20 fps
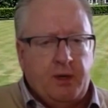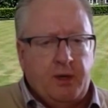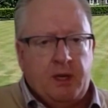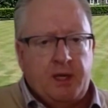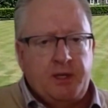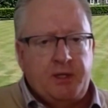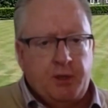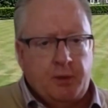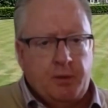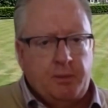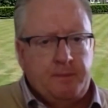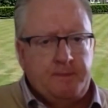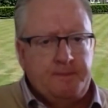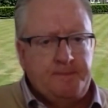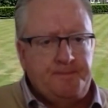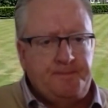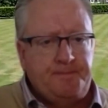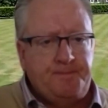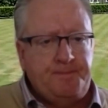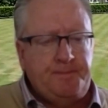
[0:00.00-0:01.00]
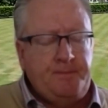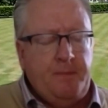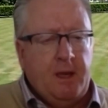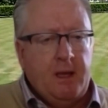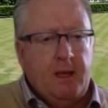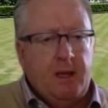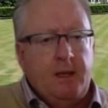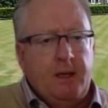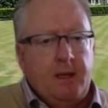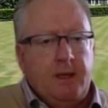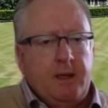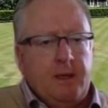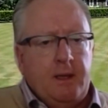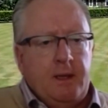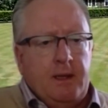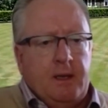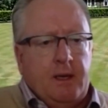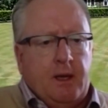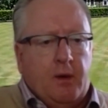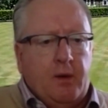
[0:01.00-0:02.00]
I do.
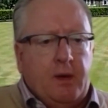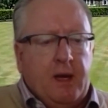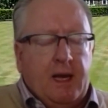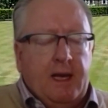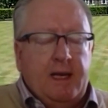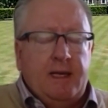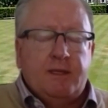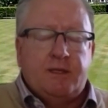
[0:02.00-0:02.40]
Okay,